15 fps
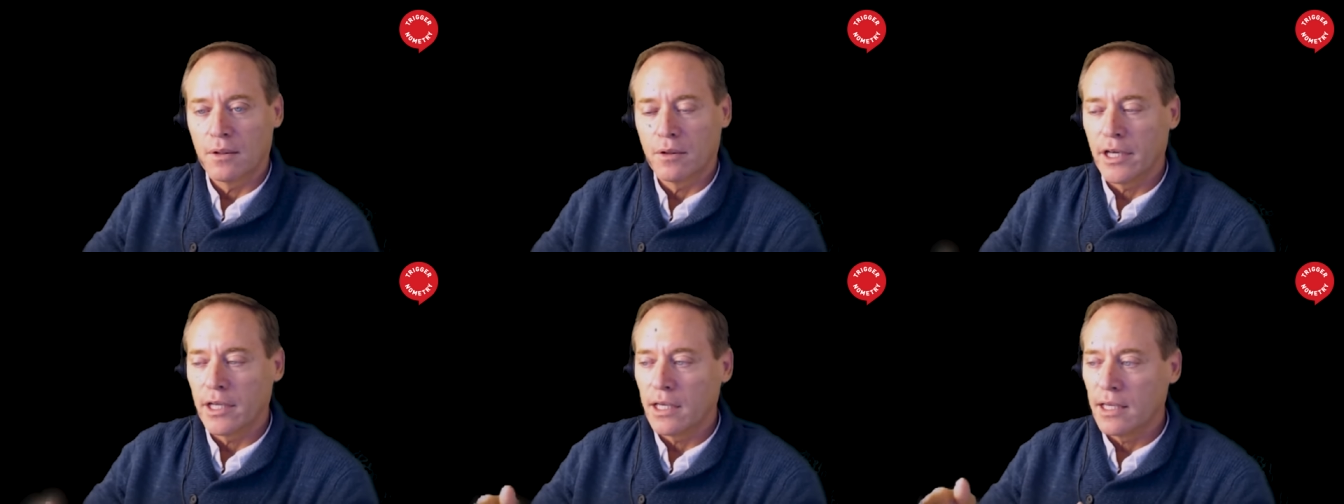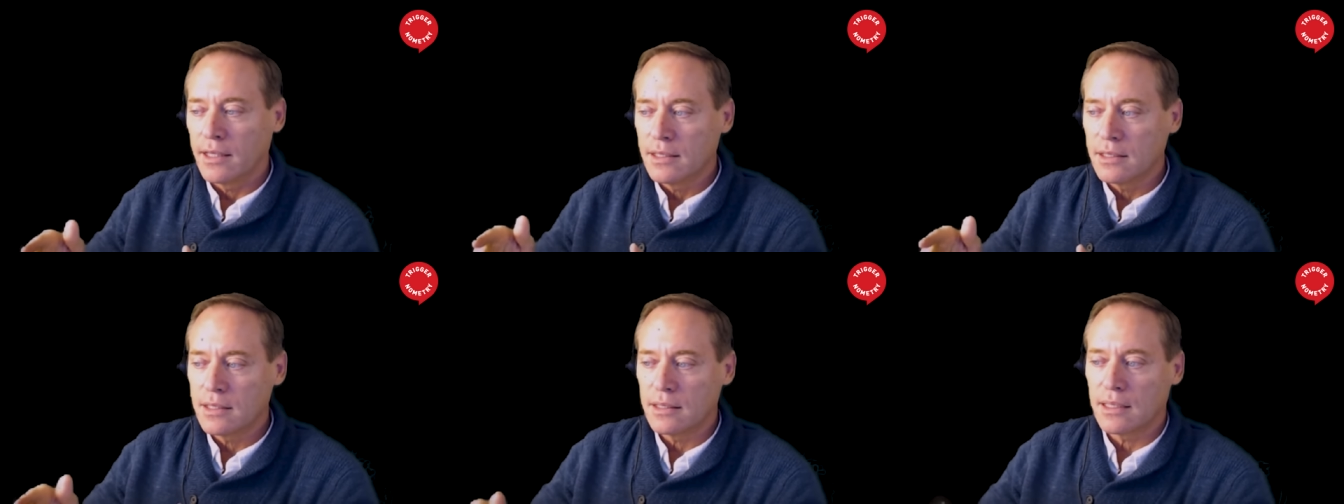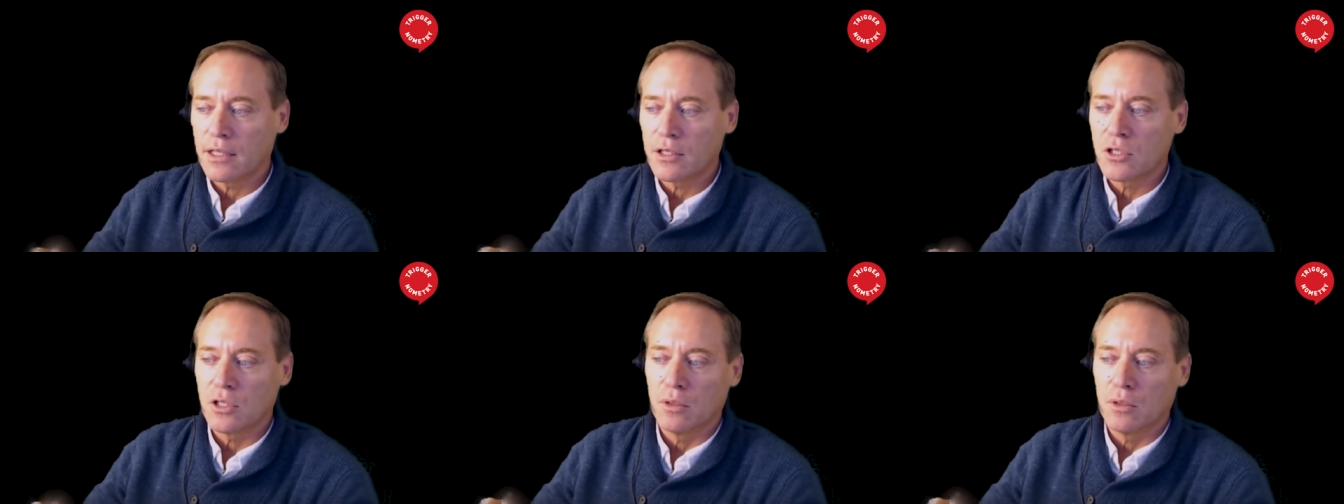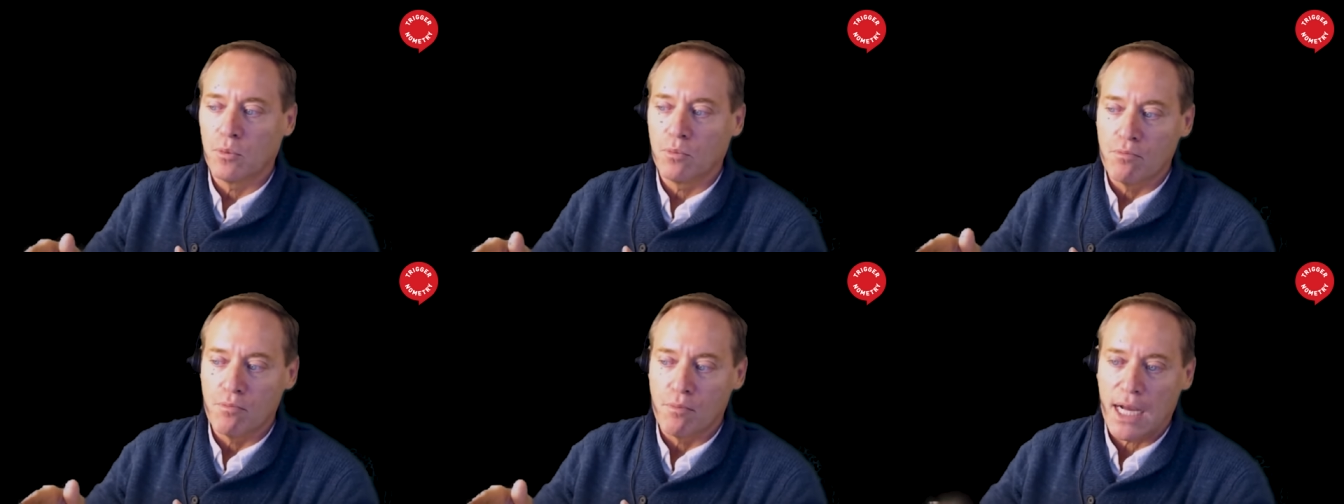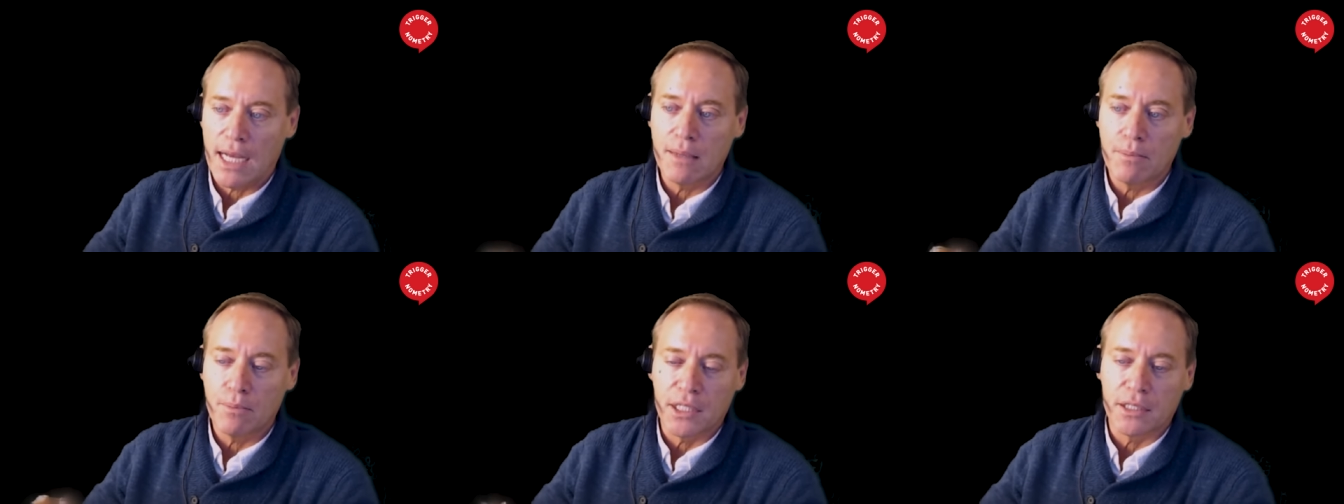Right? And this is actually
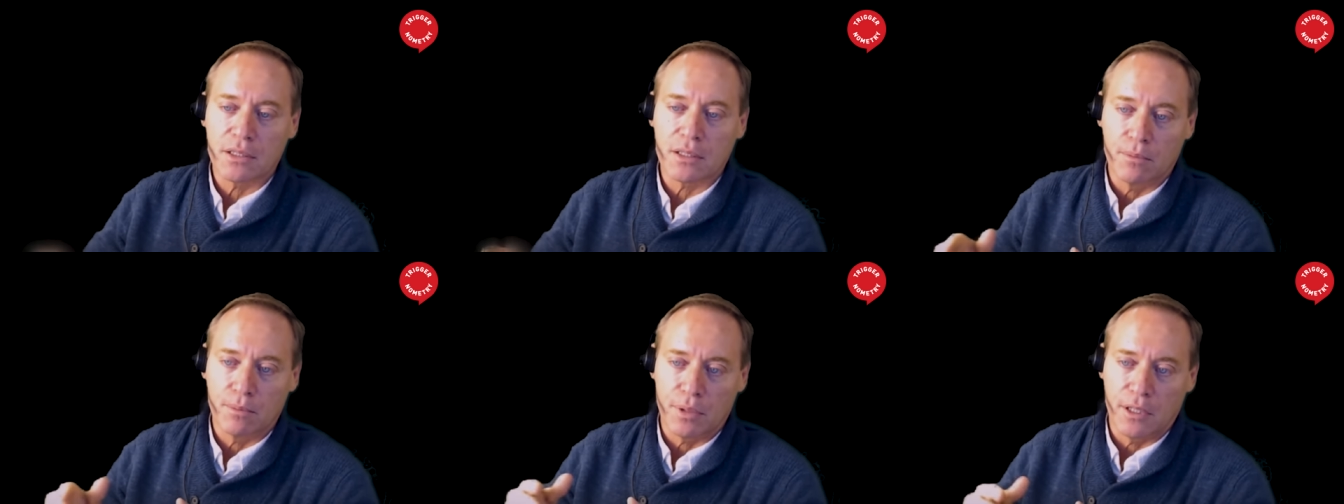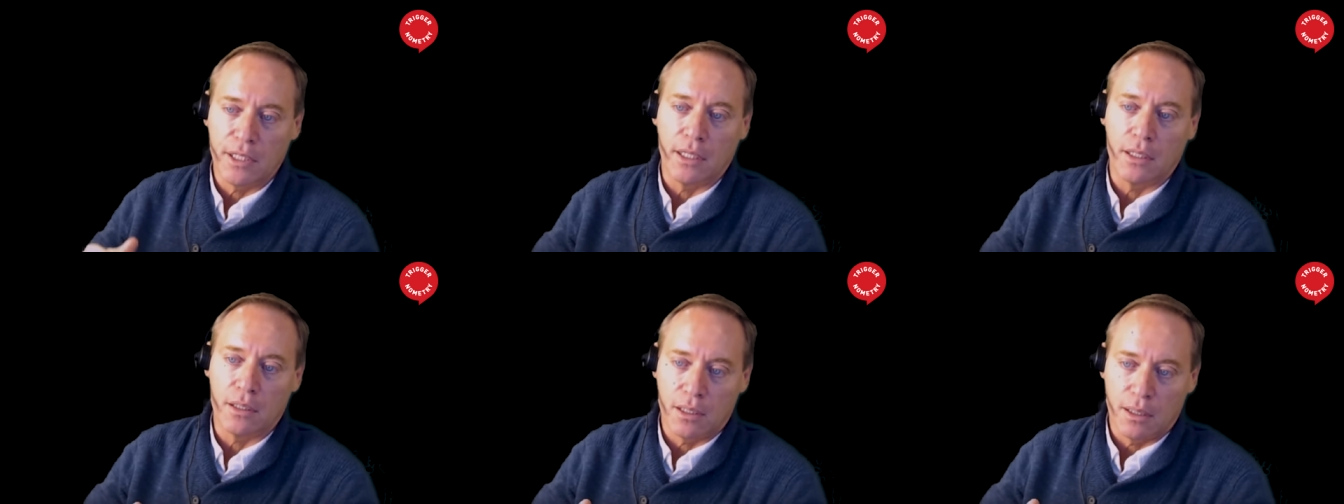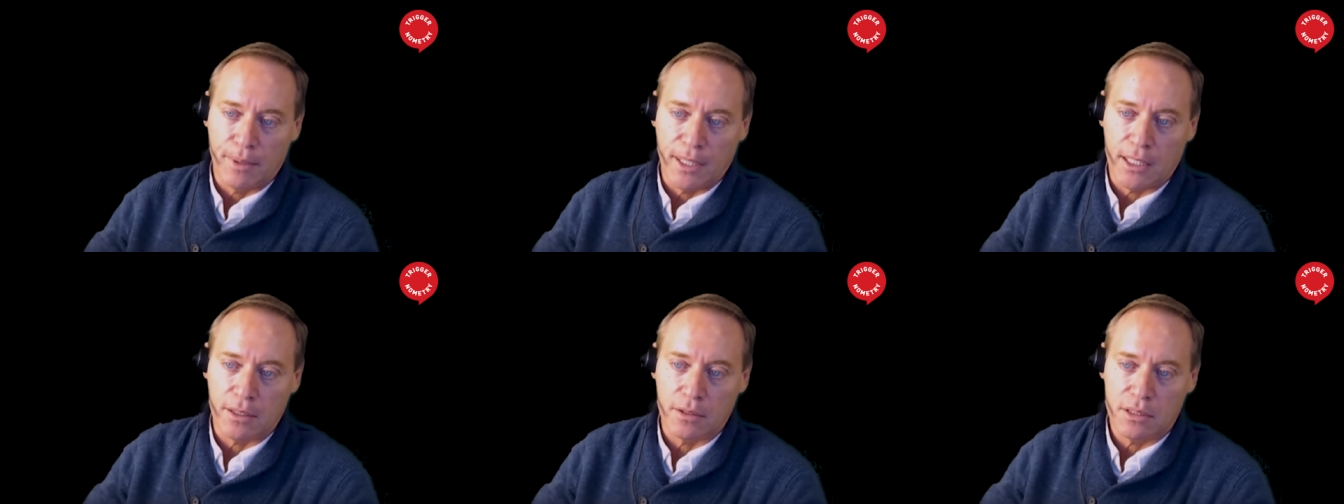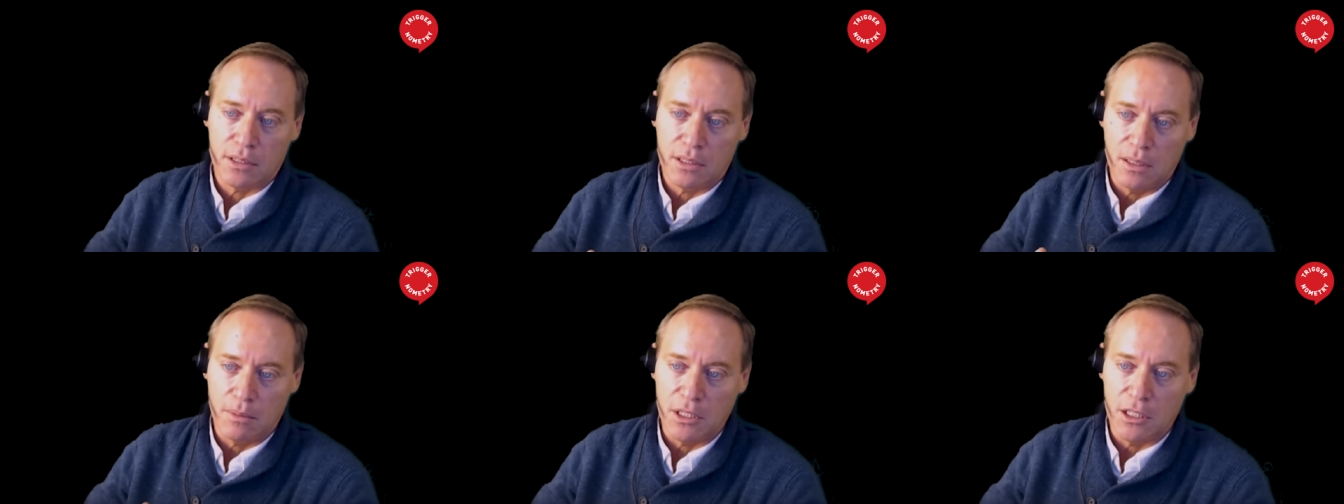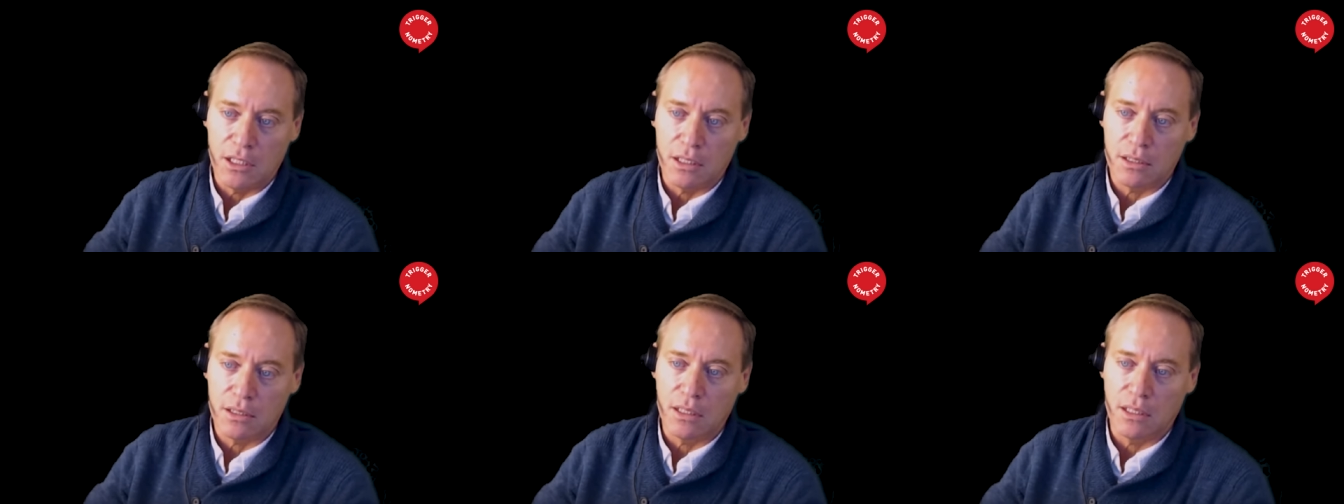my biggest complaint about
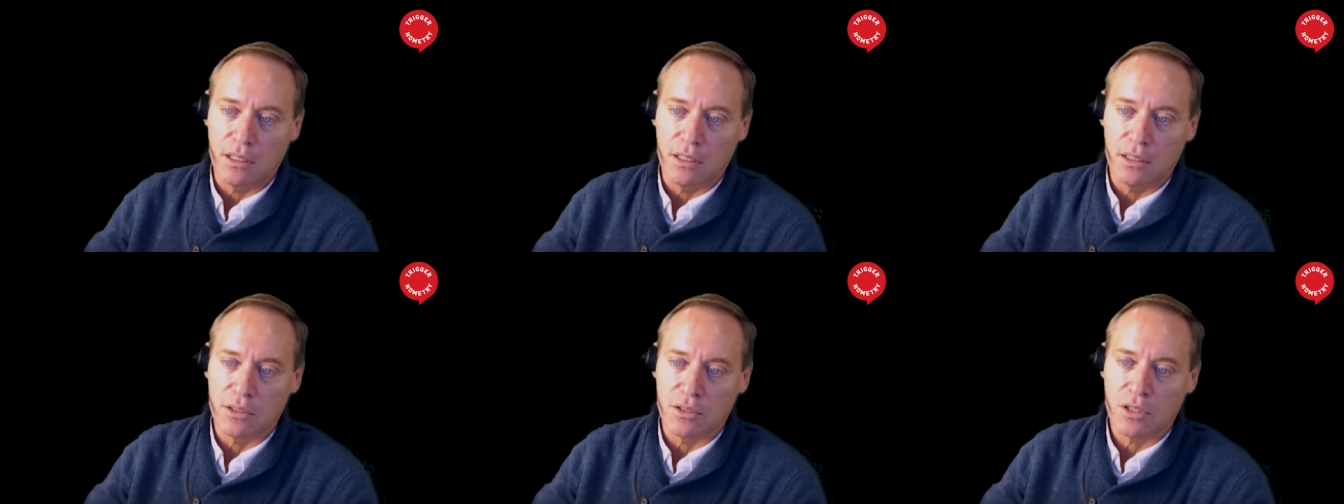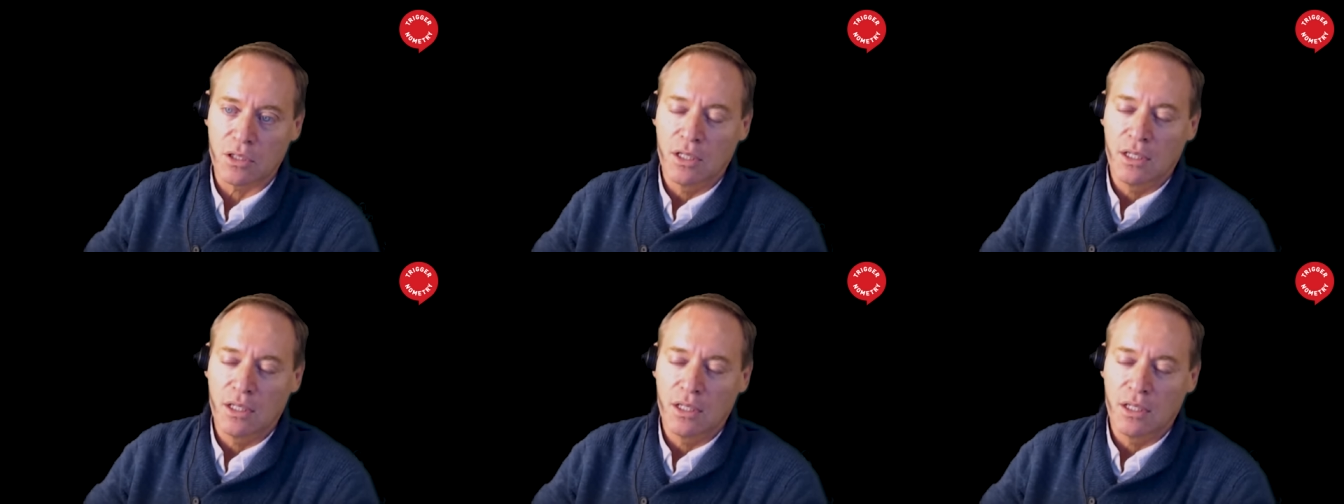CBDCs